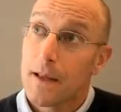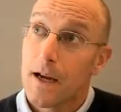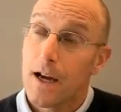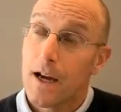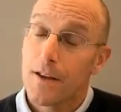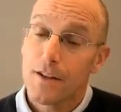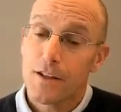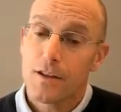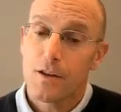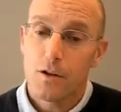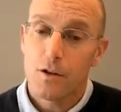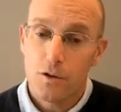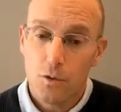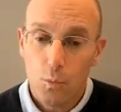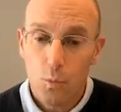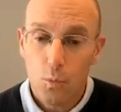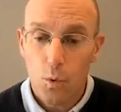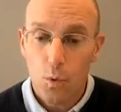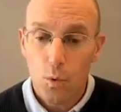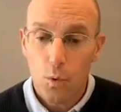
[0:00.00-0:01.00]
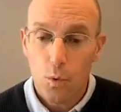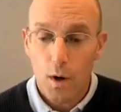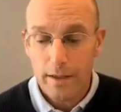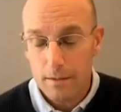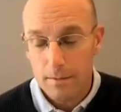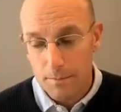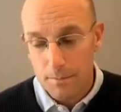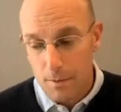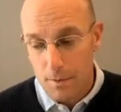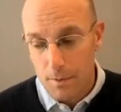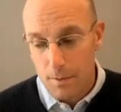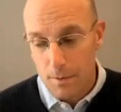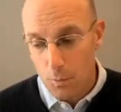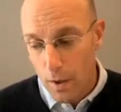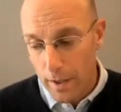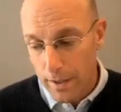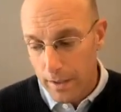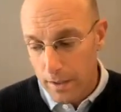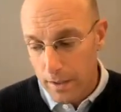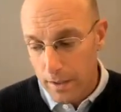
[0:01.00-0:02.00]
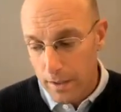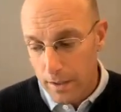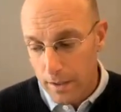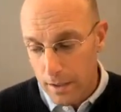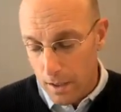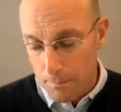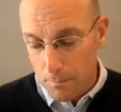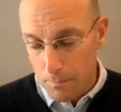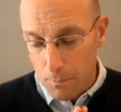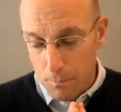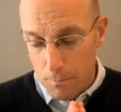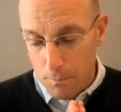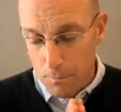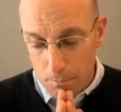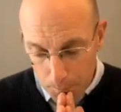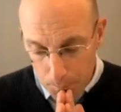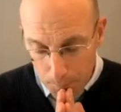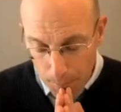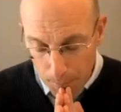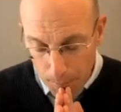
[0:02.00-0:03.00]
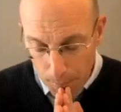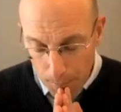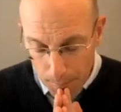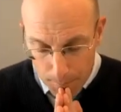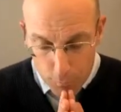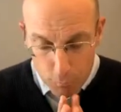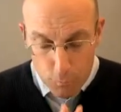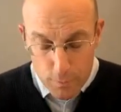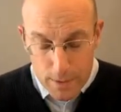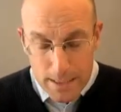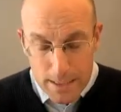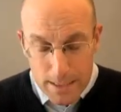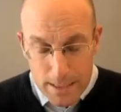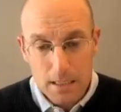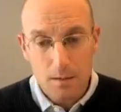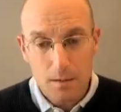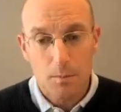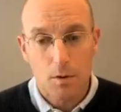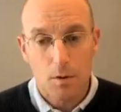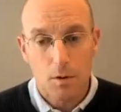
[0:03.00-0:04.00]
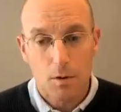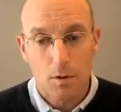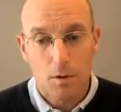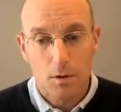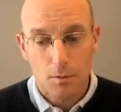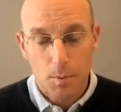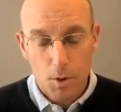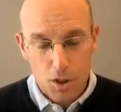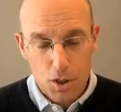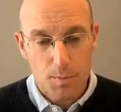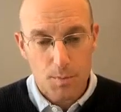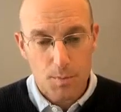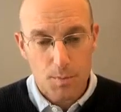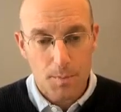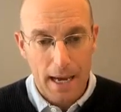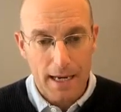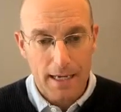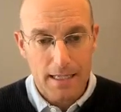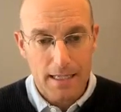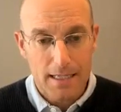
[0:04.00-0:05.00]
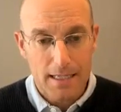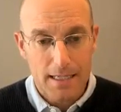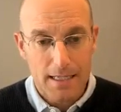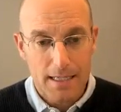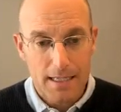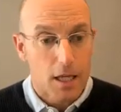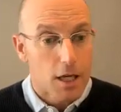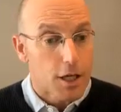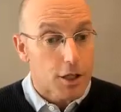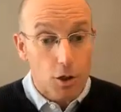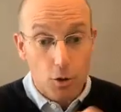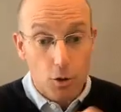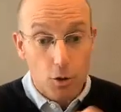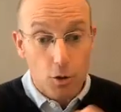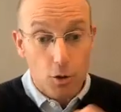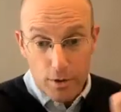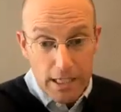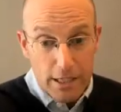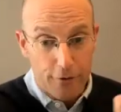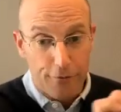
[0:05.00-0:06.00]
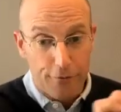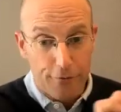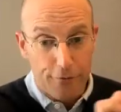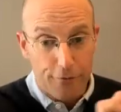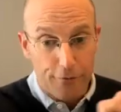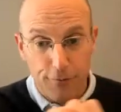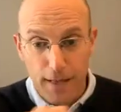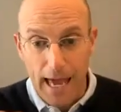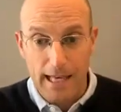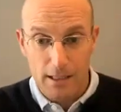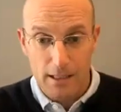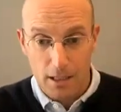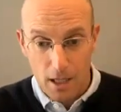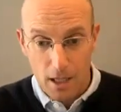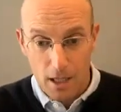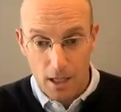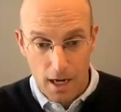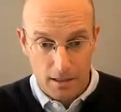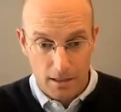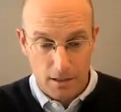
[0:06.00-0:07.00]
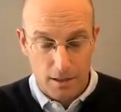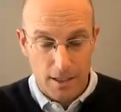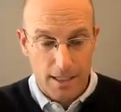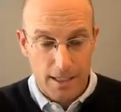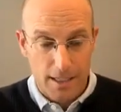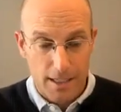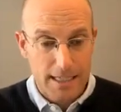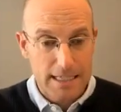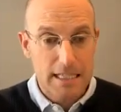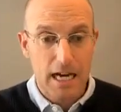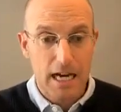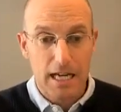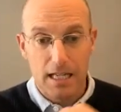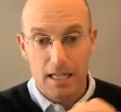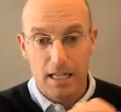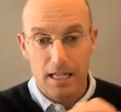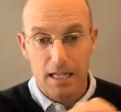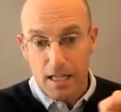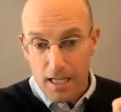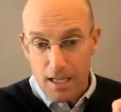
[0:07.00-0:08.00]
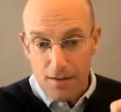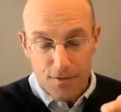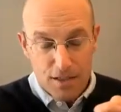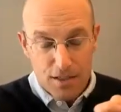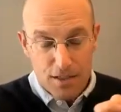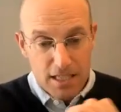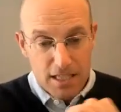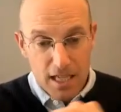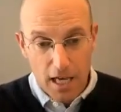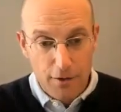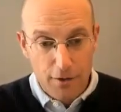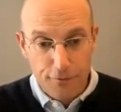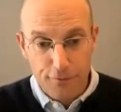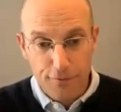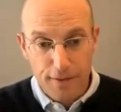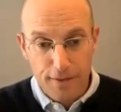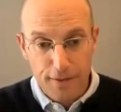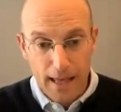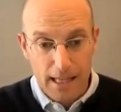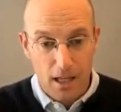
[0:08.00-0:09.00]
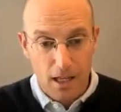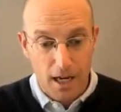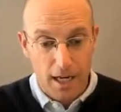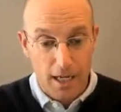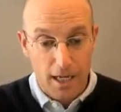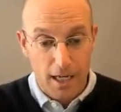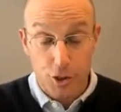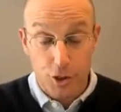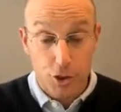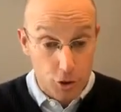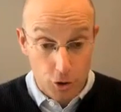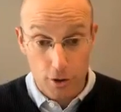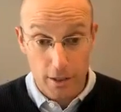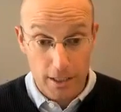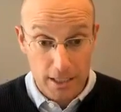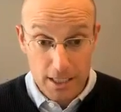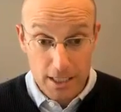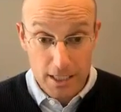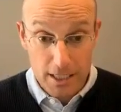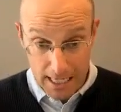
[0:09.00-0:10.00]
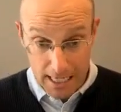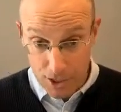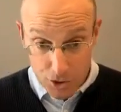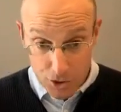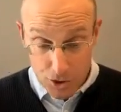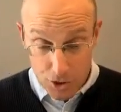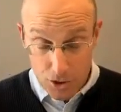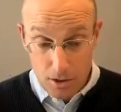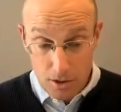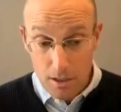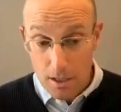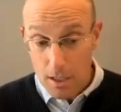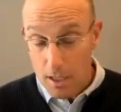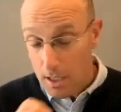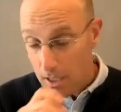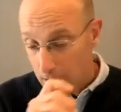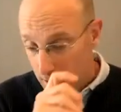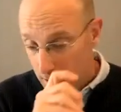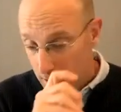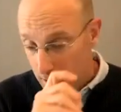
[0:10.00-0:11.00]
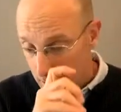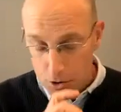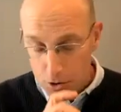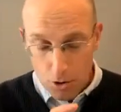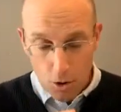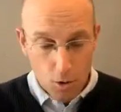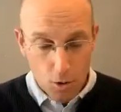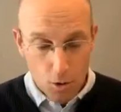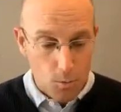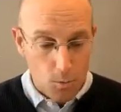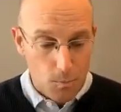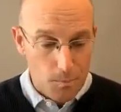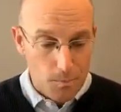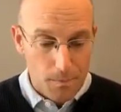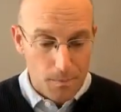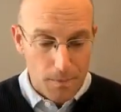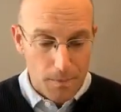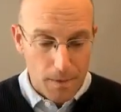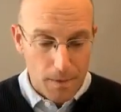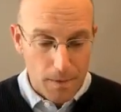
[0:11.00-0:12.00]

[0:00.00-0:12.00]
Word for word: I think the, the one, the one, um, probably reasonable pushback is that you don't need a flat line. Like it's not if it's not a flat line, you're in danger. So